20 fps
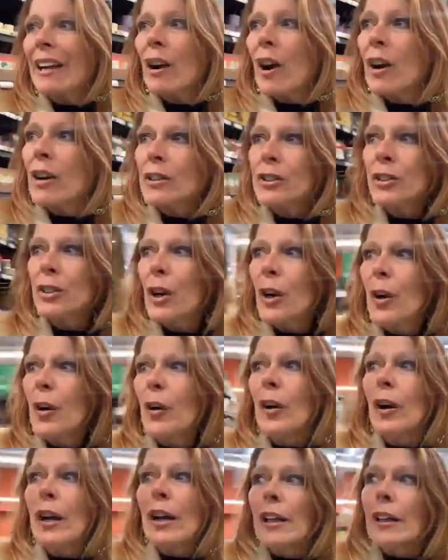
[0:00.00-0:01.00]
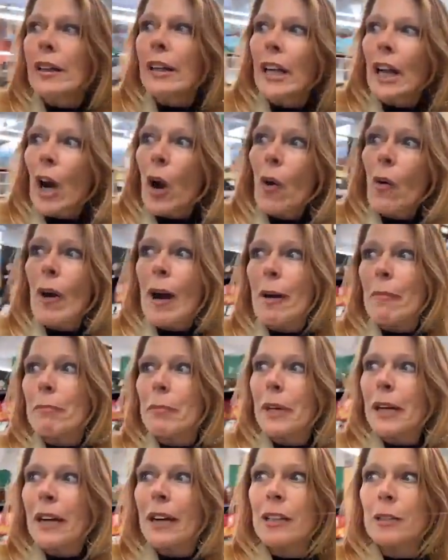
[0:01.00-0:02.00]
also the co-op,
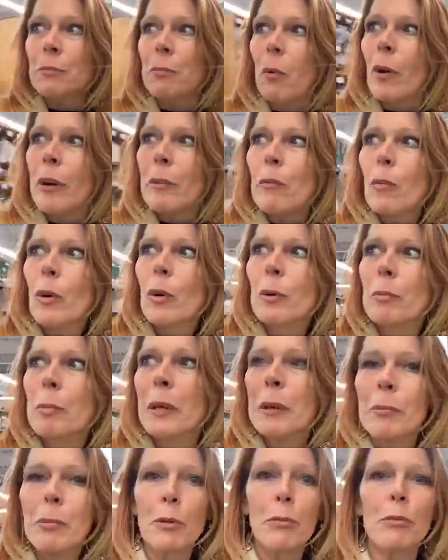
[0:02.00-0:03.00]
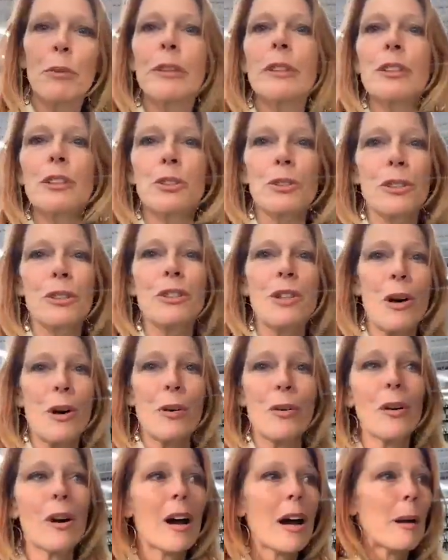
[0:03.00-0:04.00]
because boy, more people really should know
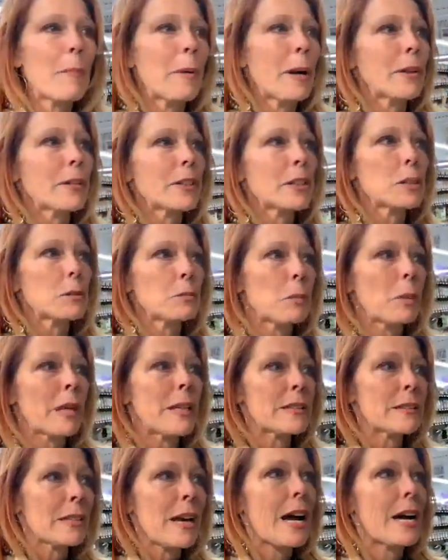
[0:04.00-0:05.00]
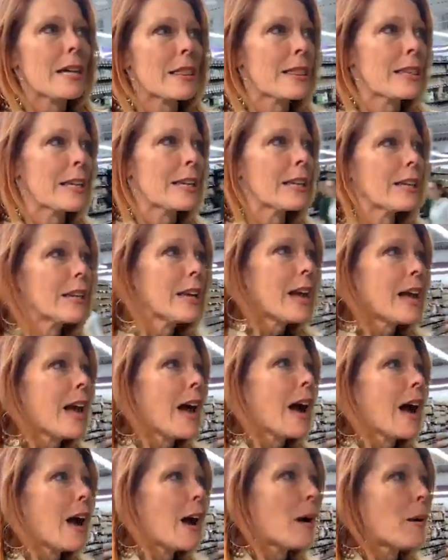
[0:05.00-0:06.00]
about this place, I think.
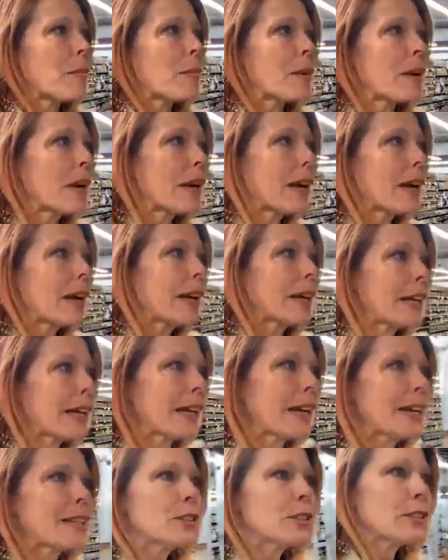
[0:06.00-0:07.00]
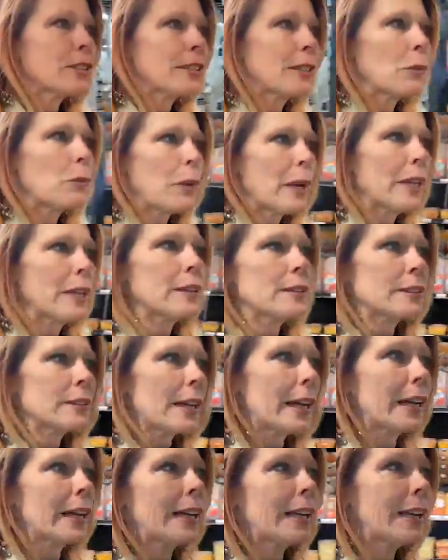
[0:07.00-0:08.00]
Can I just say, wait a
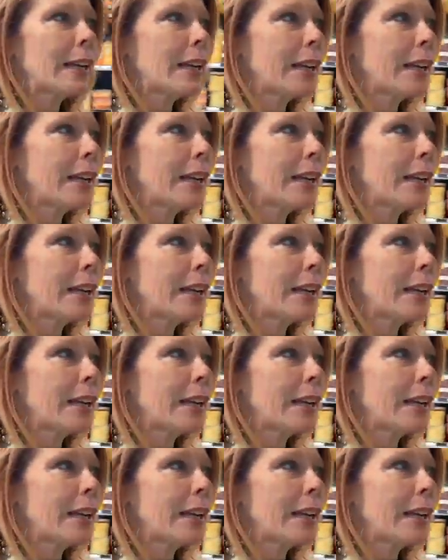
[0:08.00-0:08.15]
second.